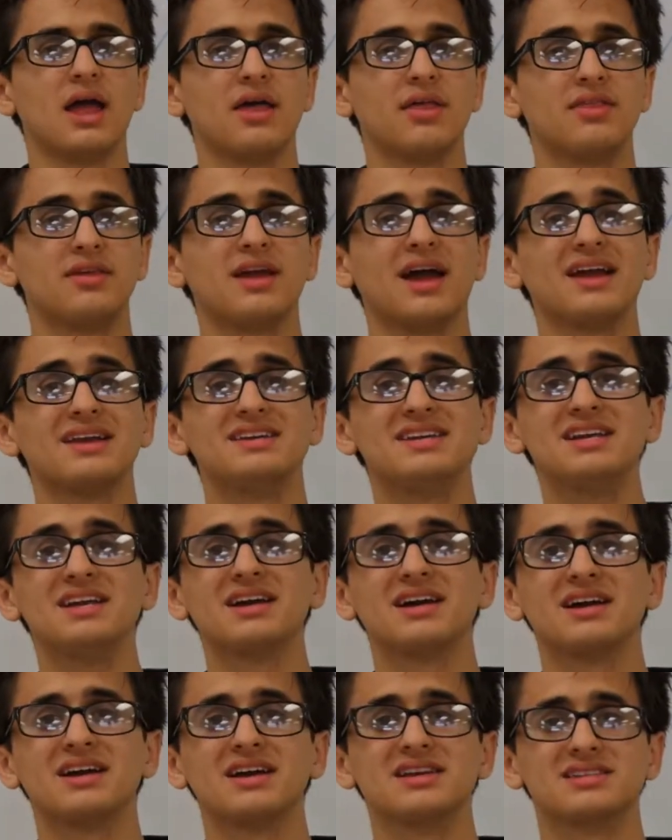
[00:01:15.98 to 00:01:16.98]
The
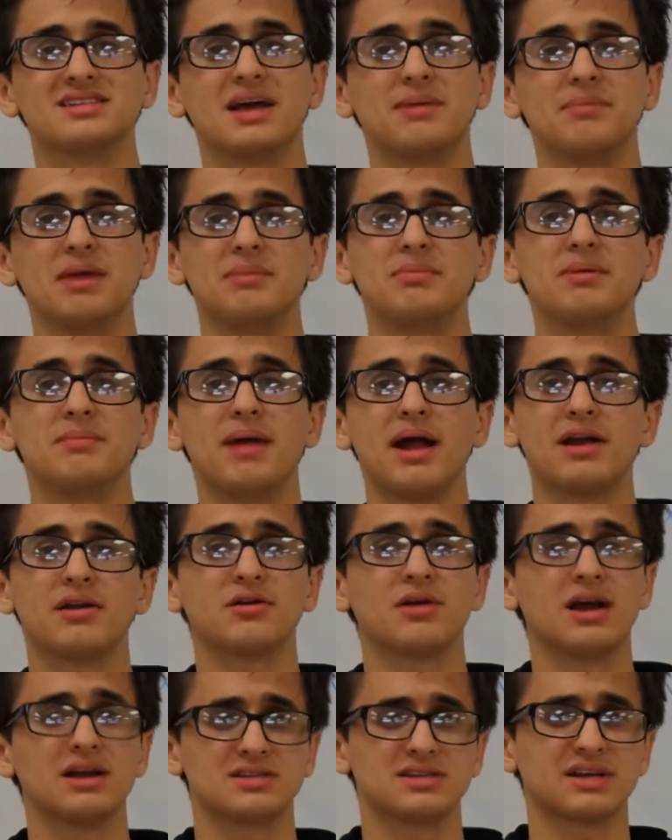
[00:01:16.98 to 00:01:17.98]
idea is that maybe
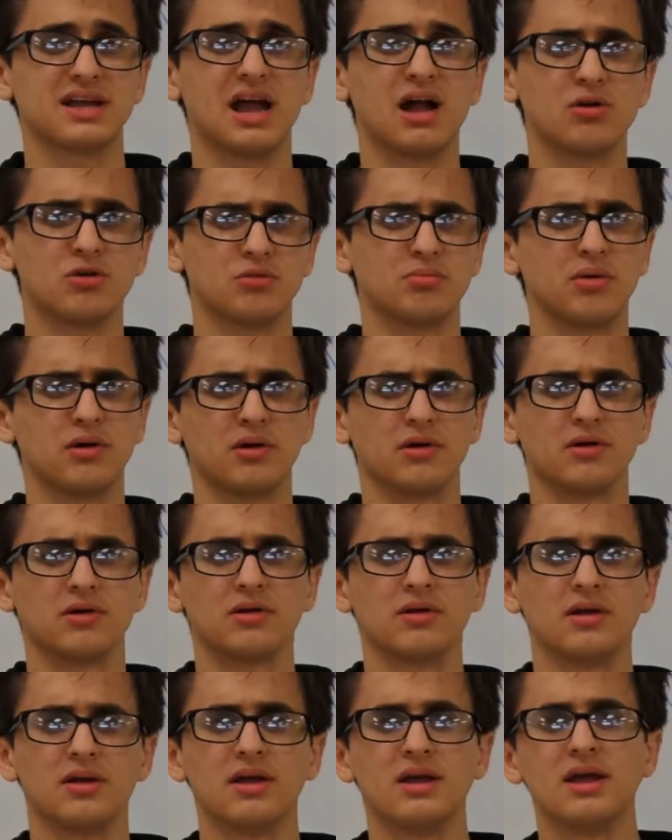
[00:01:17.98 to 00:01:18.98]
matter has a counterpart,
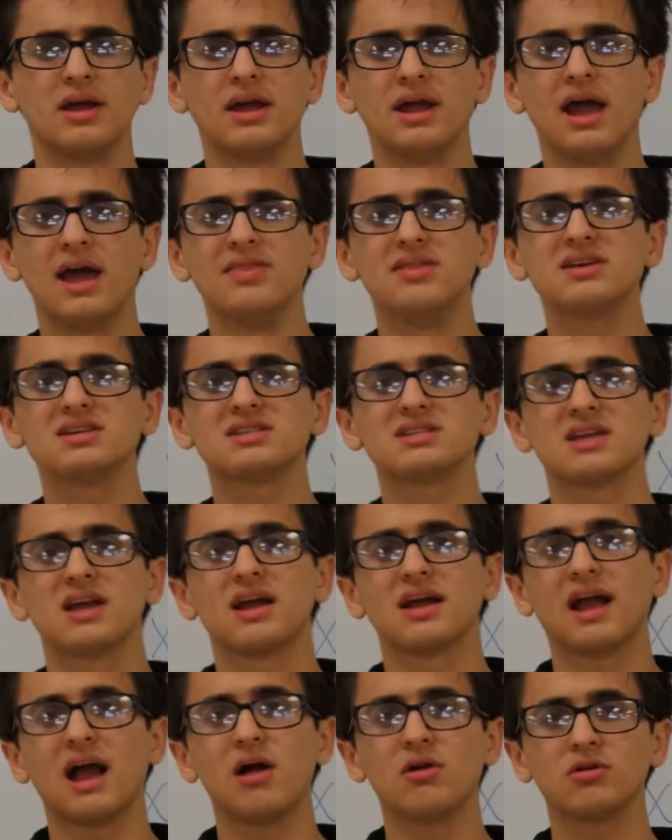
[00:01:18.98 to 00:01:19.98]
and this
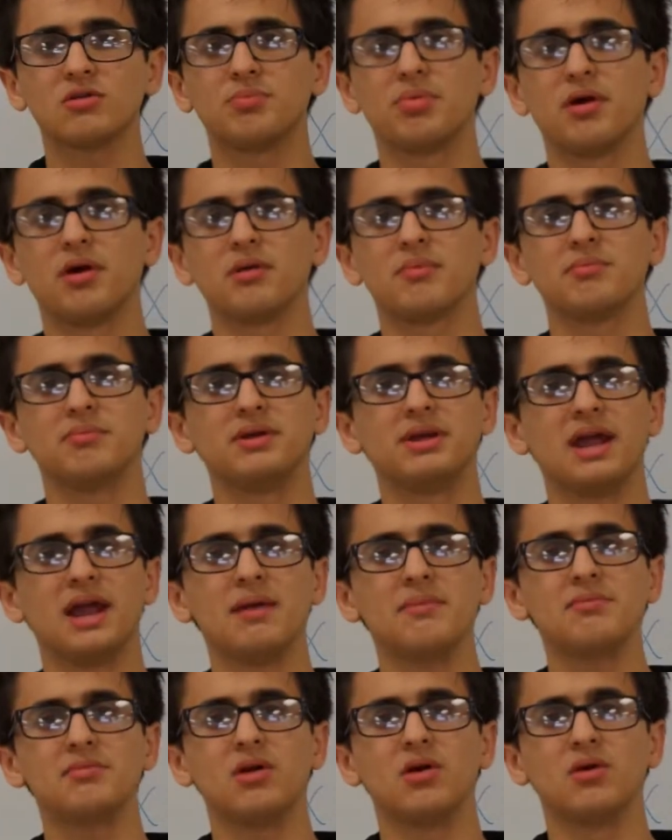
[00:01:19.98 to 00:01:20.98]
counterpart
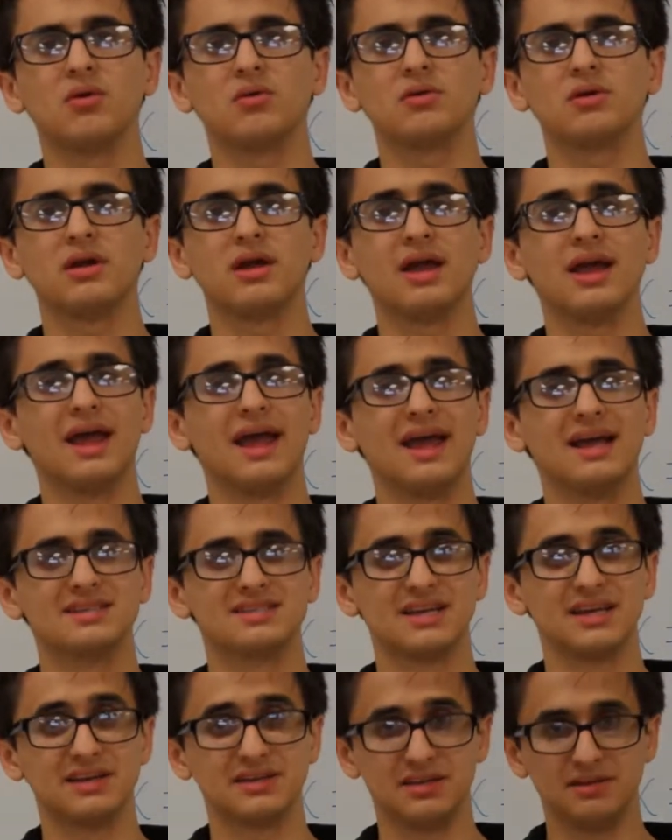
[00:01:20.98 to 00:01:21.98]
became known as
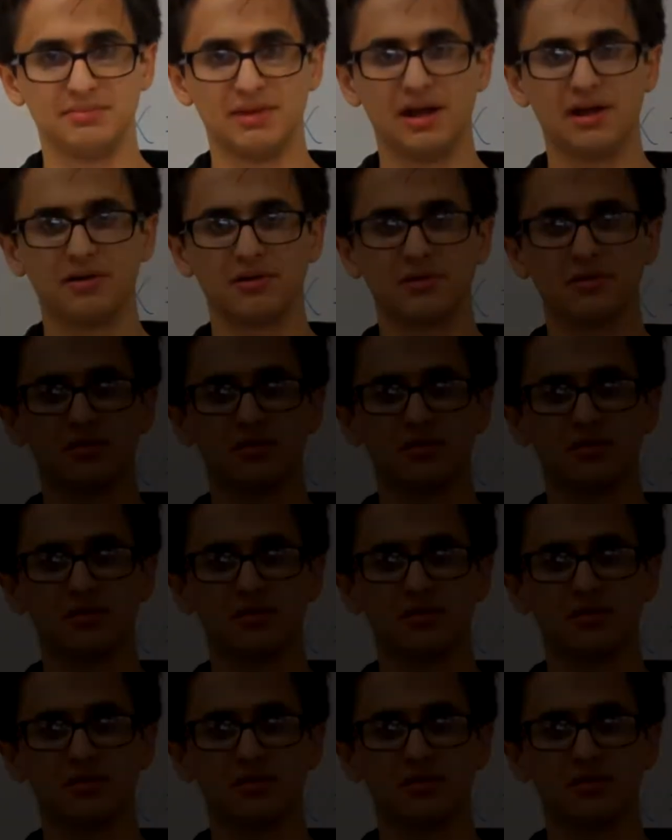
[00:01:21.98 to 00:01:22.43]
antimatter.